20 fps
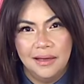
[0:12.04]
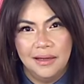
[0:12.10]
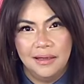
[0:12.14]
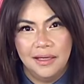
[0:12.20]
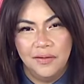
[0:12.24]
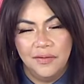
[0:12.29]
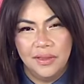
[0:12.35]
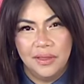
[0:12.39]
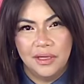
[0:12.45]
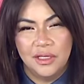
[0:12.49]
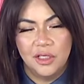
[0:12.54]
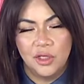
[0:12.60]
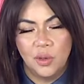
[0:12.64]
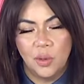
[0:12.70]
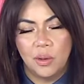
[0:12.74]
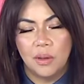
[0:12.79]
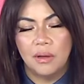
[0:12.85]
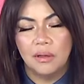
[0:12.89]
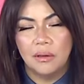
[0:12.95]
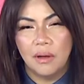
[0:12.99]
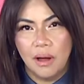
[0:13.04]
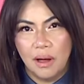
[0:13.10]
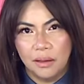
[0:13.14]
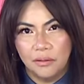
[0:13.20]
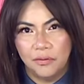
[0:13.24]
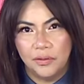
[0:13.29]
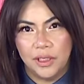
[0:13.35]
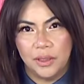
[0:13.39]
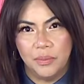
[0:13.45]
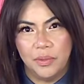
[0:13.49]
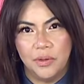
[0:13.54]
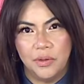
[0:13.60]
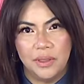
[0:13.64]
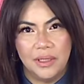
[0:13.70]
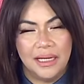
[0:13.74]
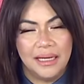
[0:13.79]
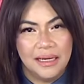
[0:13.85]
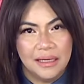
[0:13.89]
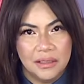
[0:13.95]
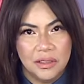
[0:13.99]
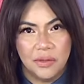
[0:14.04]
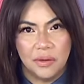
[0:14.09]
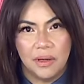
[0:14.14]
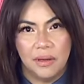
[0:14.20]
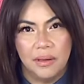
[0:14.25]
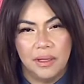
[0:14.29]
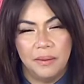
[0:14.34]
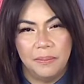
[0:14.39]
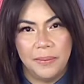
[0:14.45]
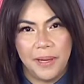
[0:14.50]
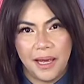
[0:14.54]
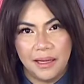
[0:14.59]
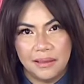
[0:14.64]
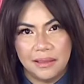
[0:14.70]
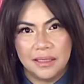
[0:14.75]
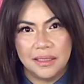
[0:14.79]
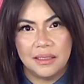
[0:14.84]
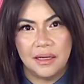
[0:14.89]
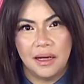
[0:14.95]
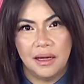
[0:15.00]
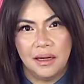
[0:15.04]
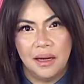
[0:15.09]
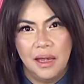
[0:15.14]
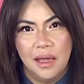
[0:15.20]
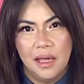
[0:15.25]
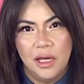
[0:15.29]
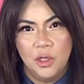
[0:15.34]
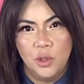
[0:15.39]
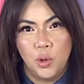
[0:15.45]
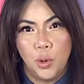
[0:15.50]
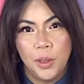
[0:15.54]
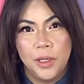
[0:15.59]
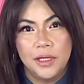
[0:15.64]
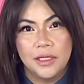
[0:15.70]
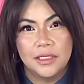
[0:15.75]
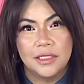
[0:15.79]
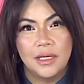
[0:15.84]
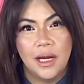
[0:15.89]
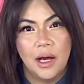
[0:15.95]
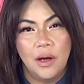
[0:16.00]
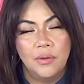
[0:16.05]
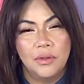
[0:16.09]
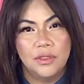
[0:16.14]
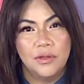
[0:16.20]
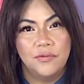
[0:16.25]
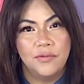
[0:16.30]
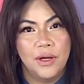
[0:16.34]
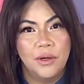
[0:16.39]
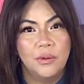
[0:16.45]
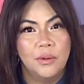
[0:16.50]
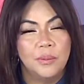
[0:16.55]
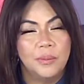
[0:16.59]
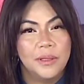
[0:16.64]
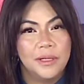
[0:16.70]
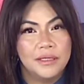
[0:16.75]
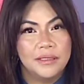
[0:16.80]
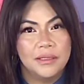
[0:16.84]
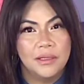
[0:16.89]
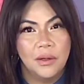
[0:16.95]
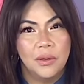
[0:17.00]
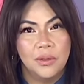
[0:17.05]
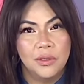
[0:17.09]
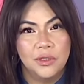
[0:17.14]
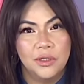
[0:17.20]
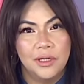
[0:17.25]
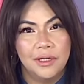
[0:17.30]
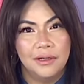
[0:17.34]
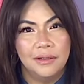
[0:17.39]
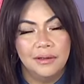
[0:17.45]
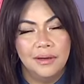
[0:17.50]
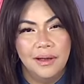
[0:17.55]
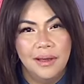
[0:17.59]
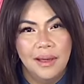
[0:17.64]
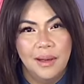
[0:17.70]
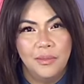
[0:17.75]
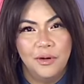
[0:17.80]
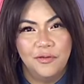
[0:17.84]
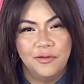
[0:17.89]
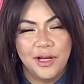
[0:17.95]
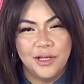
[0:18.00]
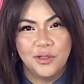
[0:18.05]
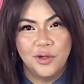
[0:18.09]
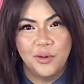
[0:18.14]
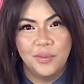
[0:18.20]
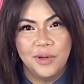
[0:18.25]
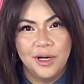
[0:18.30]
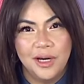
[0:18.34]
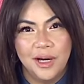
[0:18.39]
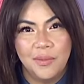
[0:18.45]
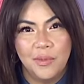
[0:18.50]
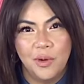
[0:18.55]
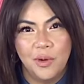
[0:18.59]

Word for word: given the historical conflict between Israel and Palestine? Joining us now is a veteran peace negotiator, Professor Miriam